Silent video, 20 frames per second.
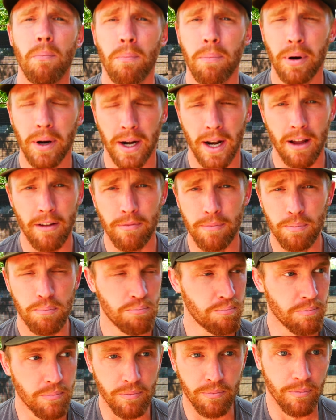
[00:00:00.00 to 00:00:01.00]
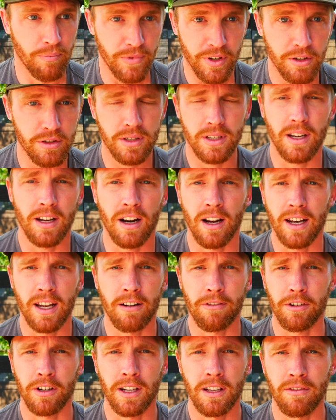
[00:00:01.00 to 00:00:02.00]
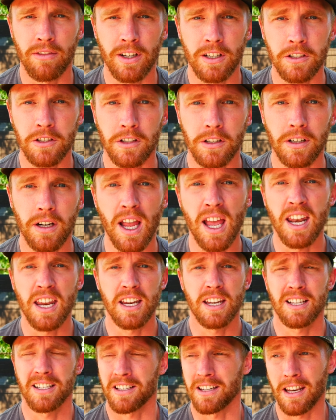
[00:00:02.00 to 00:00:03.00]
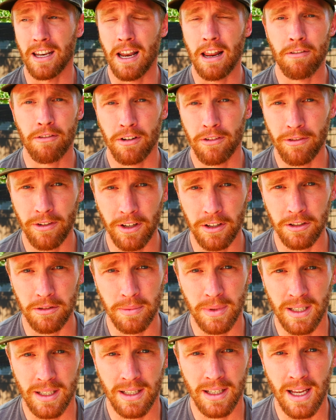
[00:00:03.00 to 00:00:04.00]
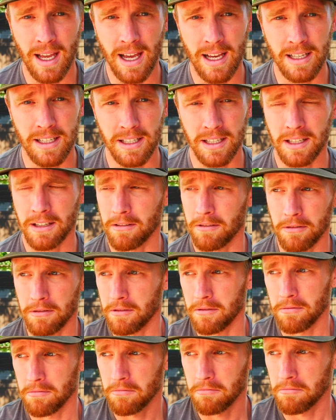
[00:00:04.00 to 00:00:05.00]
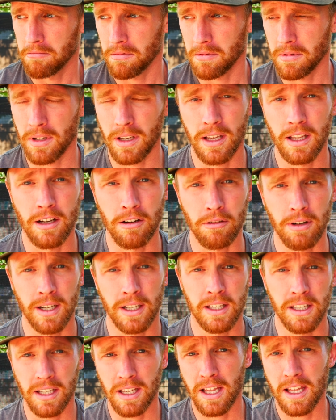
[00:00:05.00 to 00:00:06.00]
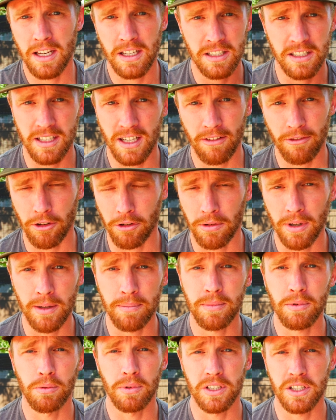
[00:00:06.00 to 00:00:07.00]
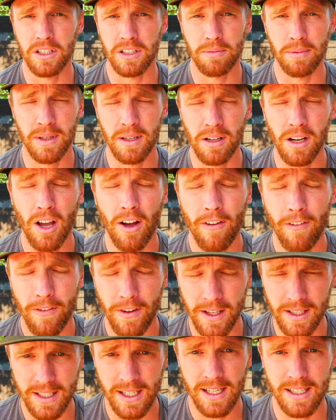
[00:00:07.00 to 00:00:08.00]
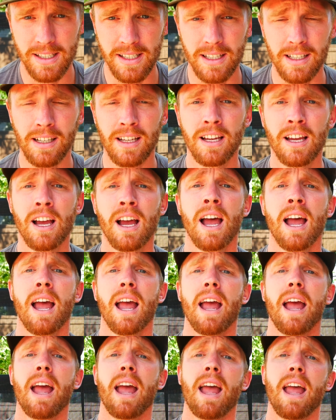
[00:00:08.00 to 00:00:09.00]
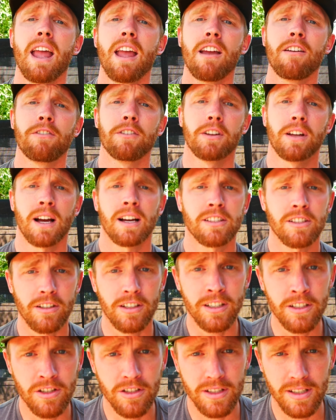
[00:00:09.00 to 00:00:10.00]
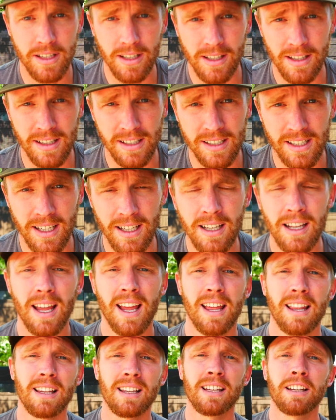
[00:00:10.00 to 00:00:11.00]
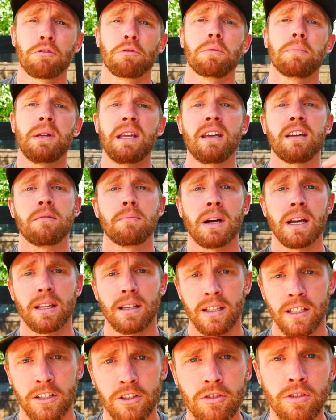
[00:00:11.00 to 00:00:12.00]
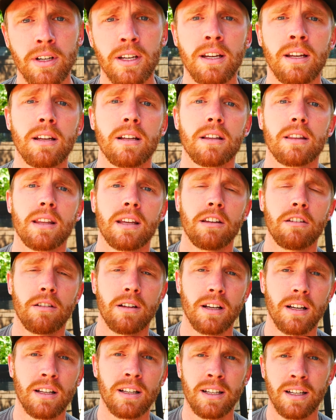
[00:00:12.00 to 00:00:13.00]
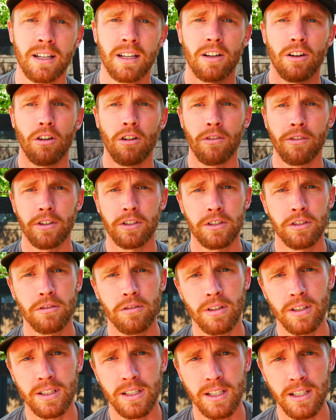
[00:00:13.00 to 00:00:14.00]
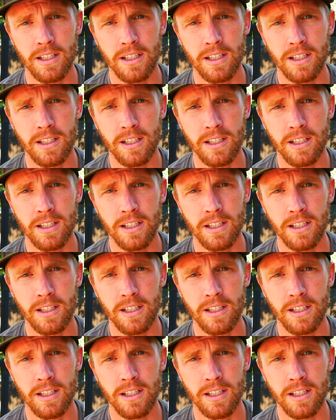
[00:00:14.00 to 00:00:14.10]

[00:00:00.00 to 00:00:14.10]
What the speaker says: But I've used it on every adventure, and it has never failed me in erecting, and it's never ripped, which has been fantastic. If you guys are interested in the tent, a link will be in my link tree that you can click over to